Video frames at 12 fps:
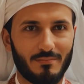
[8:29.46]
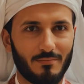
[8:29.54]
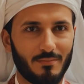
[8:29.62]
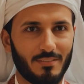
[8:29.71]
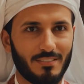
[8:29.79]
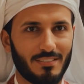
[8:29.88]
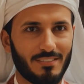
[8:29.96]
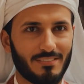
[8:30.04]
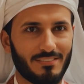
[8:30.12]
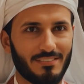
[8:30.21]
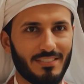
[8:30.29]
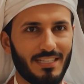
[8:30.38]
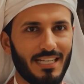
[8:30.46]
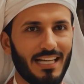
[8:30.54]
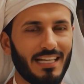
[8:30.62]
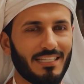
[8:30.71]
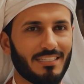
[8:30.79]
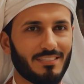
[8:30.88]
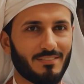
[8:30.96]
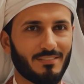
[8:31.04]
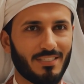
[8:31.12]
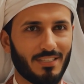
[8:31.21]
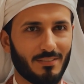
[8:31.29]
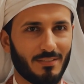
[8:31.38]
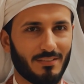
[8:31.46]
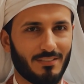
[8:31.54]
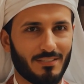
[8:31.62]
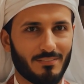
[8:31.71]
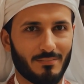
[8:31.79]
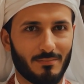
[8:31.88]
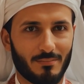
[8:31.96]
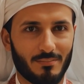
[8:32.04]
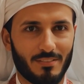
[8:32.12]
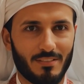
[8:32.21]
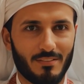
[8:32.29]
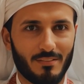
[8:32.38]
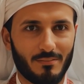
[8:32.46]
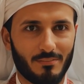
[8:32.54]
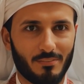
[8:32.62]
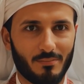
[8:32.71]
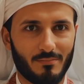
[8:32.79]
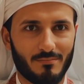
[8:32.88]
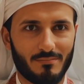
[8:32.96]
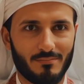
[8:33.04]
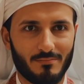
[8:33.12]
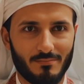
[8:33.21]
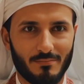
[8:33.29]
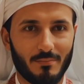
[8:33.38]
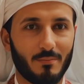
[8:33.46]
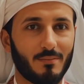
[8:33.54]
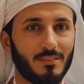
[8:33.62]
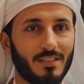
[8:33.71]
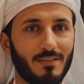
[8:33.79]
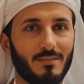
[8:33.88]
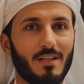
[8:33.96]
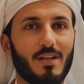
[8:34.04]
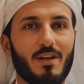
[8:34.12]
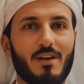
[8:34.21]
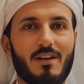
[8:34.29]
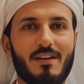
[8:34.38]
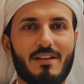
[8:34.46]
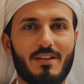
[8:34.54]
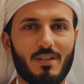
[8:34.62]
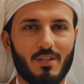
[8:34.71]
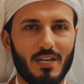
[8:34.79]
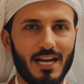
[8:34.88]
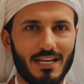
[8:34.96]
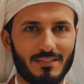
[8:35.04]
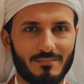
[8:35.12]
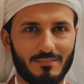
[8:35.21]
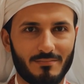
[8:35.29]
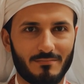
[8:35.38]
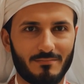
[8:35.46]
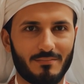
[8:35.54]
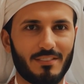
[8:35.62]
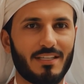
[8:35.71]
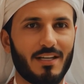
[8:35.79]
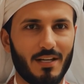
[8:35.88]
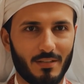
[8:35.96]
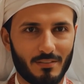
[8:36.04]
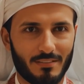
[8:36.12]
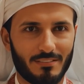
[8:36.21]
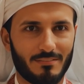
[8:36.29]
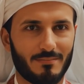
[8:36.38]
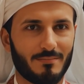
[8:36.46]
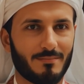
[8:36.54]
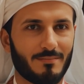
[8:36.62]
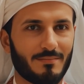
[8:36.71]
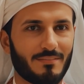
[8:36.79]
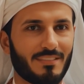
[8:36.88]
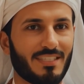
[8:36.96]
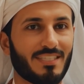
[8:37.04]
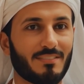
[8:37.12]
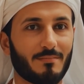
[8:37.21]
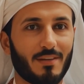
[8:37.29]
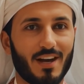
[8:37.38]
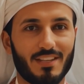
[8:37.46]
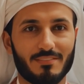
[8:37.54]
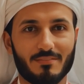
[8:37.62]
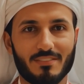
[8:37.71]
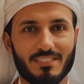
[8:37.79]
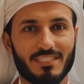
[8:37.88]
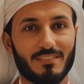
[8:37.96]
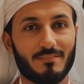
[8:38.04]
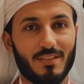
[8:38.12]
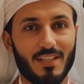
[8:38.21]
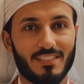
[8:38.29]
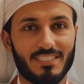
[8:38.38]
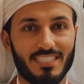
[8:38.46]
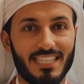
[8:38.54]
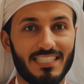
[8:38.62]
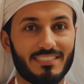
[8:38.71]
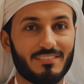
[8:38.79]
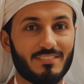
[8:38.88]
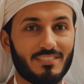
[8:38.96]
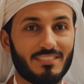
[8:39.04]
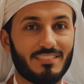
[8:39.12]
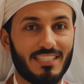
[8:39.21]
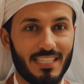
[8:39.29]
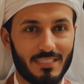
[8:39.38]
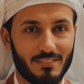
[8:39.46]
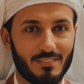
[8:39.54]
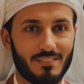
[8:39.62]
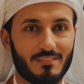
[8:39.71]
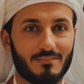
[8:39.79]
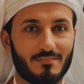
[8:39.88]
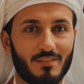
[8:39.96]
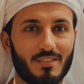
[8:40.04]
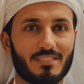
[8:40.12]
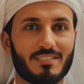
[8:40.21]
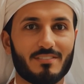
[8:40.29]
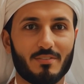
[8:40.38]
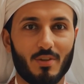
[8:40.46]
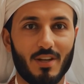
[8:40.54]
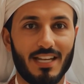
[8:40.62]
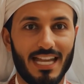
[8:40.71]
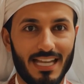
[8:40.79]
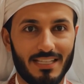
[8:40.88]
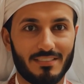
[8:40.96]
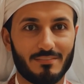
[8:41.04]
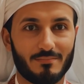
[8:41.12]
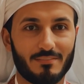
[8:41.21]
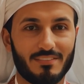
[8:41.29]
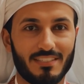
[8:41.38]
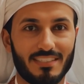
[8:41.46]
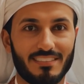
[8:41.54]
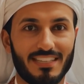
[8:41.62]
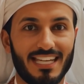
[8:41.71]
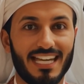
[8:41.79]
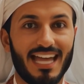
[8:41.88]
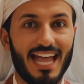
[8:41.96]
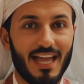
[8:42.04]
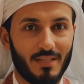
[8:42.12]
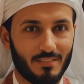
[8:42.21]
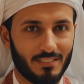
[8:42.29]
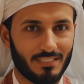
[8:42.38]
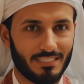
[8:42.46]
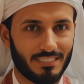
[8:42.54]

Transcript: It really does. And as you think about that, just remember that anonymous source's description one more time. Alive and hungry. Is it possible that some knowledge isn't just dangerous if it falls into the wrong hands, but that it's inherently